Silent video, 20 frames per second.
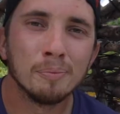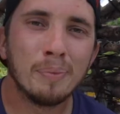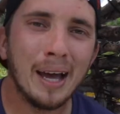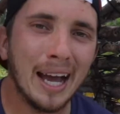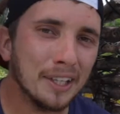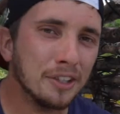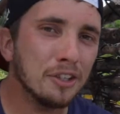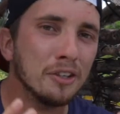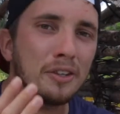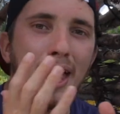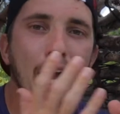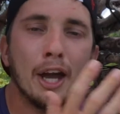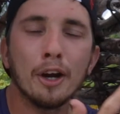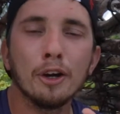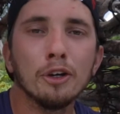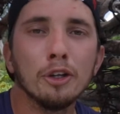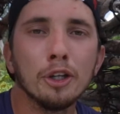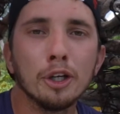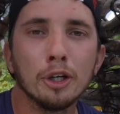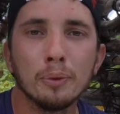Back to that
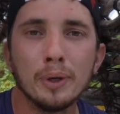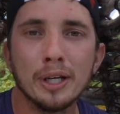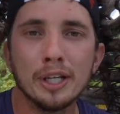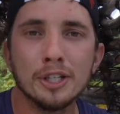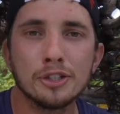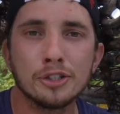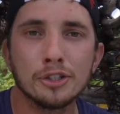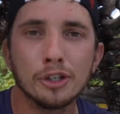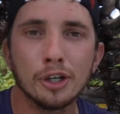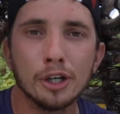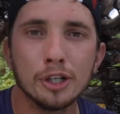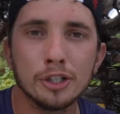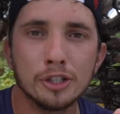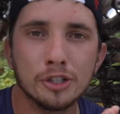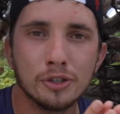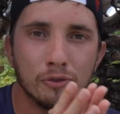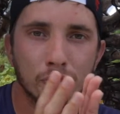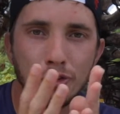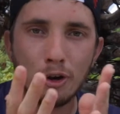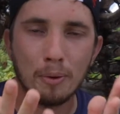earlier
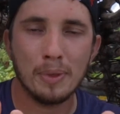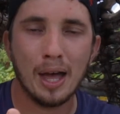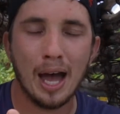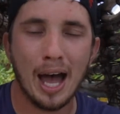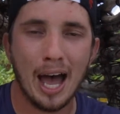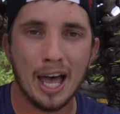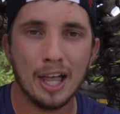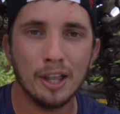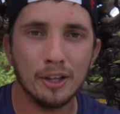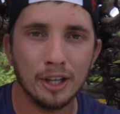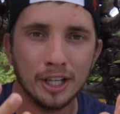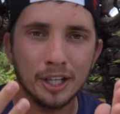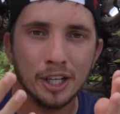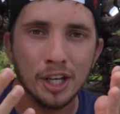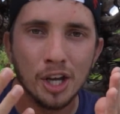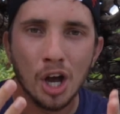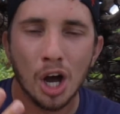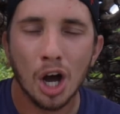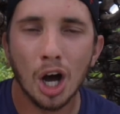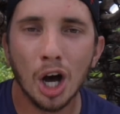research from the island
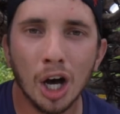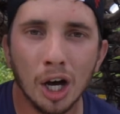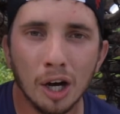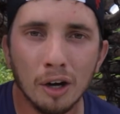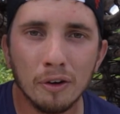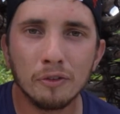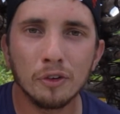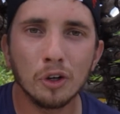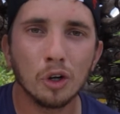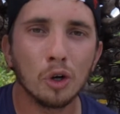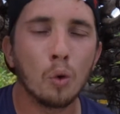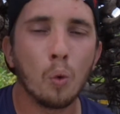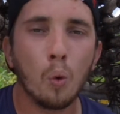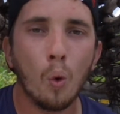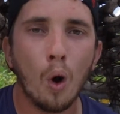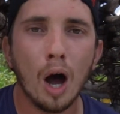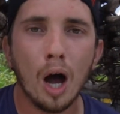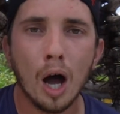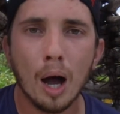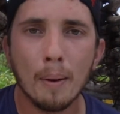of
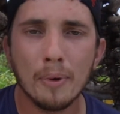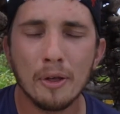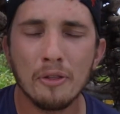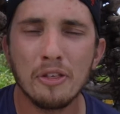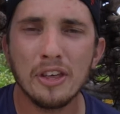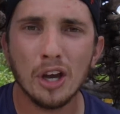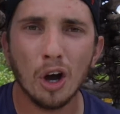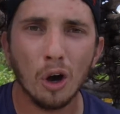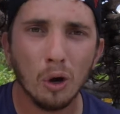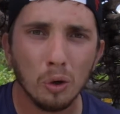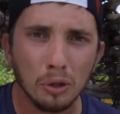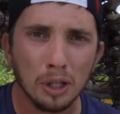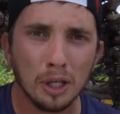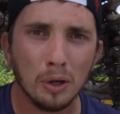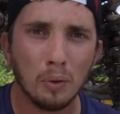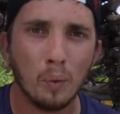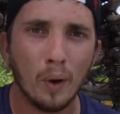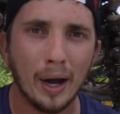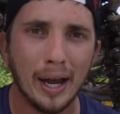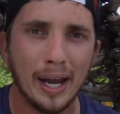Guam, the only
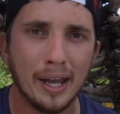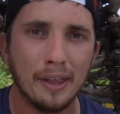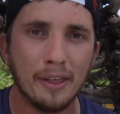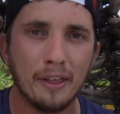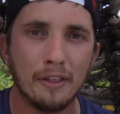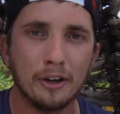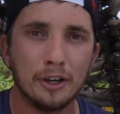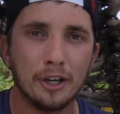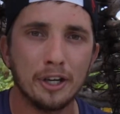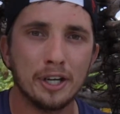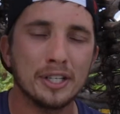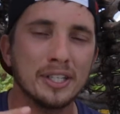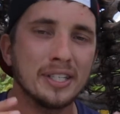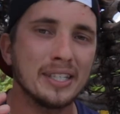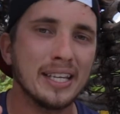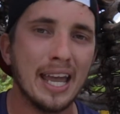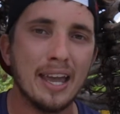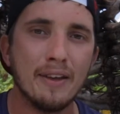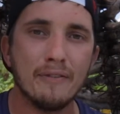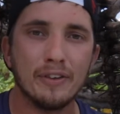way that they're going to
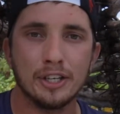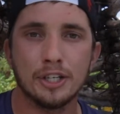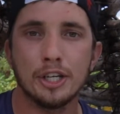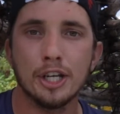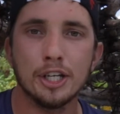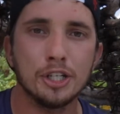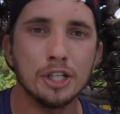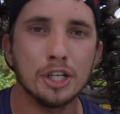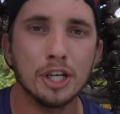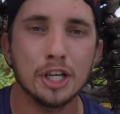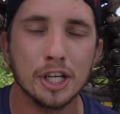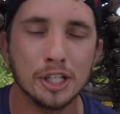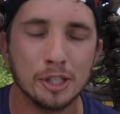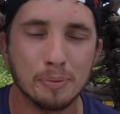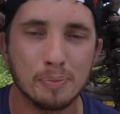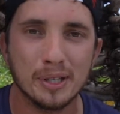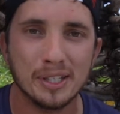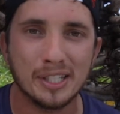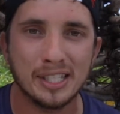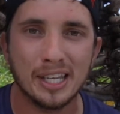save indigenous
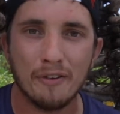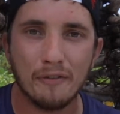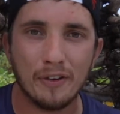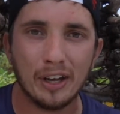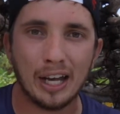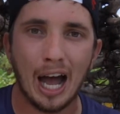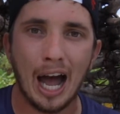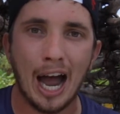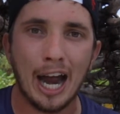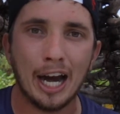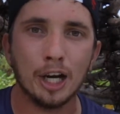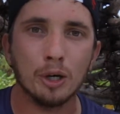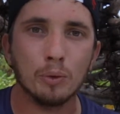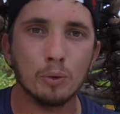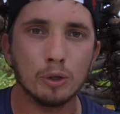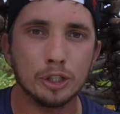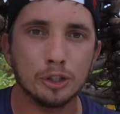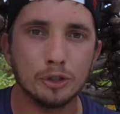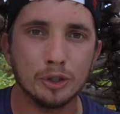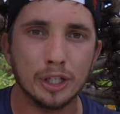Pacific
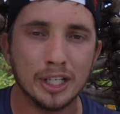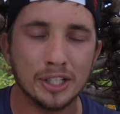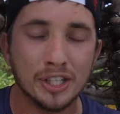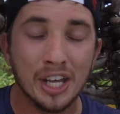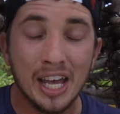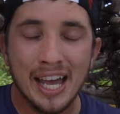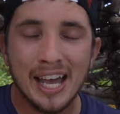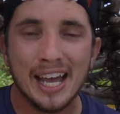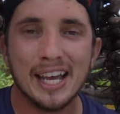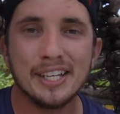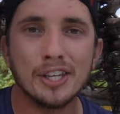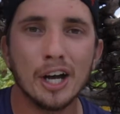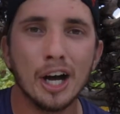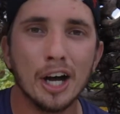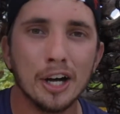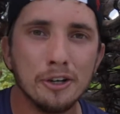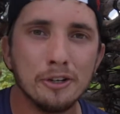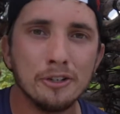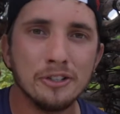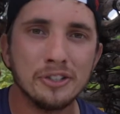ironwood trees is to
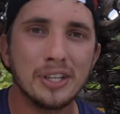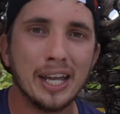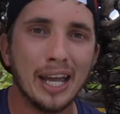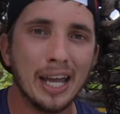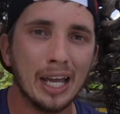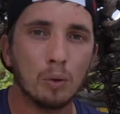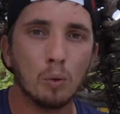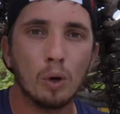understand